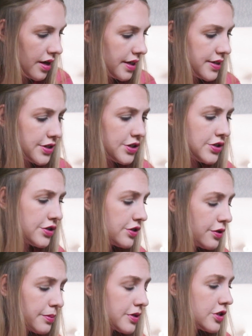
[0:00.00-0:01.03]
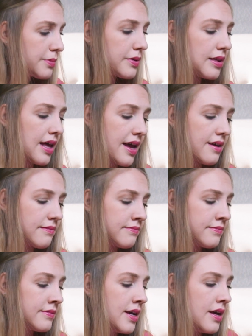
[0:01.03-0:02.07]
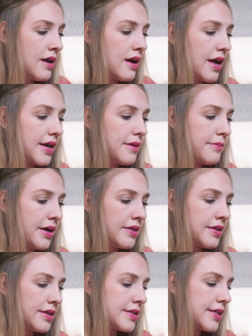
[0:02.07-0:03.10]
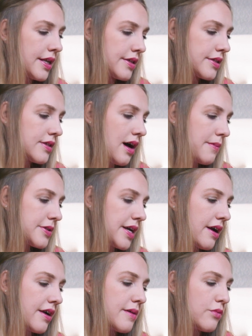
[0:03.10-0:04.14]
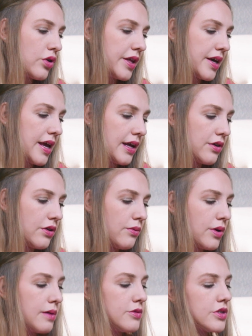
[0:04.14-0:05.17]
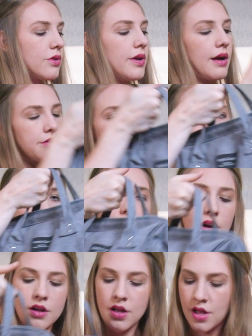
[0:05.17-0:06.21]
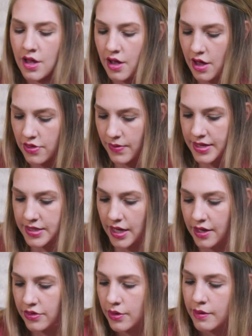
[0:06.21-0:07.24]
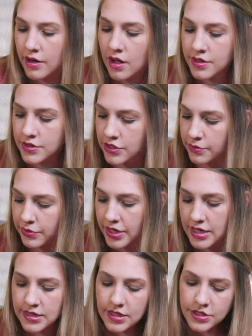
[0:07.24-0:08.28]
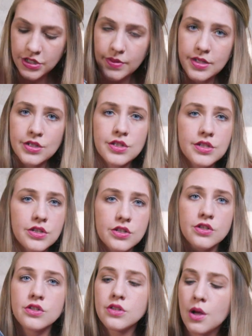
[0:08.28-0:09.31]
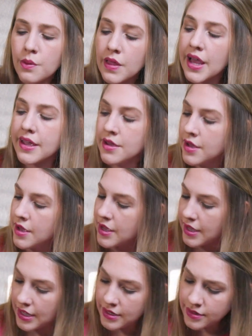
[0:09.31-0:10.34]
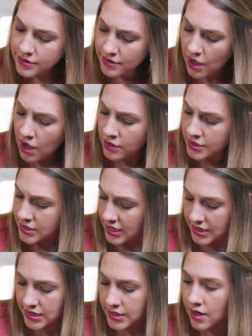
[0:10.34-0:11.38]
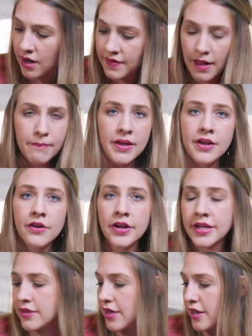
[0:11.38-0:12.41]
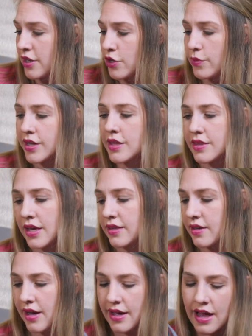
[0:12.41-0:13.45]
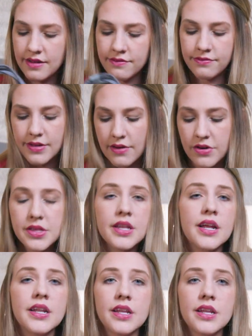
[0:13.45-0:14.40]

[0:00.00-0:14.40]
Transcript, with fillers: it's super, super light. I can button this thing at the top to carry it more like a handle when I'm just going out to the car. Otherwise, I can throw it on super easy too, and it's just so light. And honestly, it's not that big or anything, and you wouldn't think that I have everything I